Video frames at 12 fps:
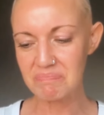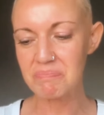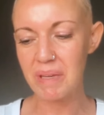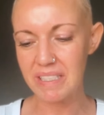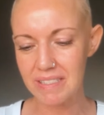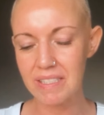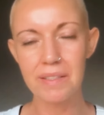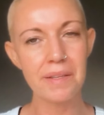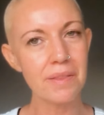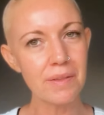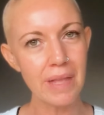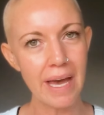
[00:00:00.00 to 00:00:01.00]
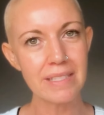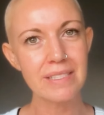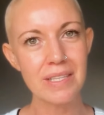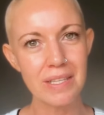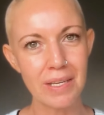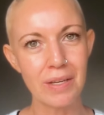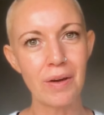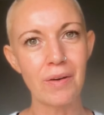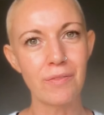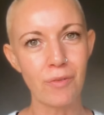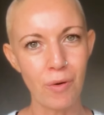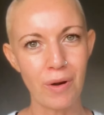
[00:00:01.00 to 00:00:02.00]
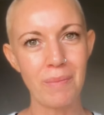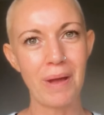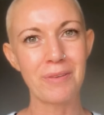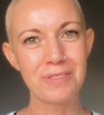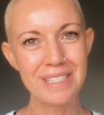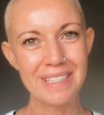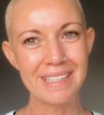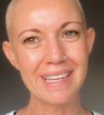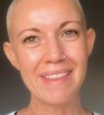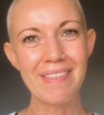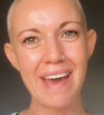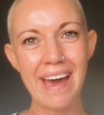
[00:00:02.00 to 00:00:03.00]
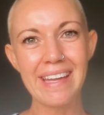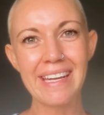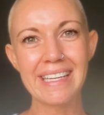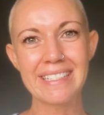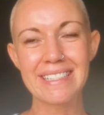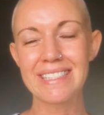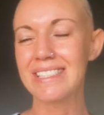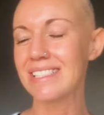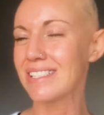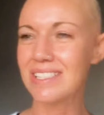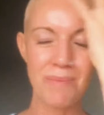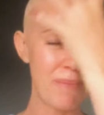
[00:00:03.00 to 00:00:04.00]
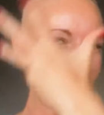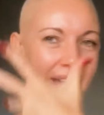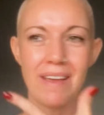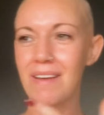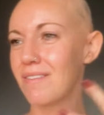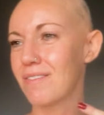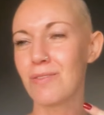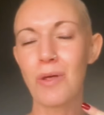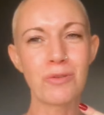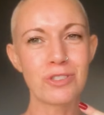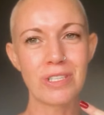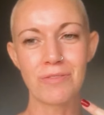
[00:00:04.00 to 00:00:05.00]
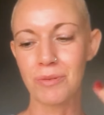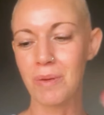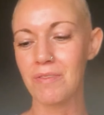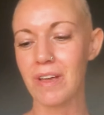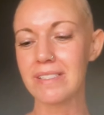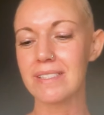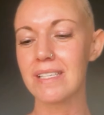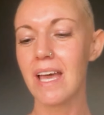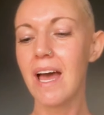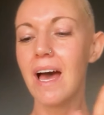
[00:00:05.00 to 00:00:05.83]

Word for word: basically the last thing for my routine, and that is just my lotion for my face.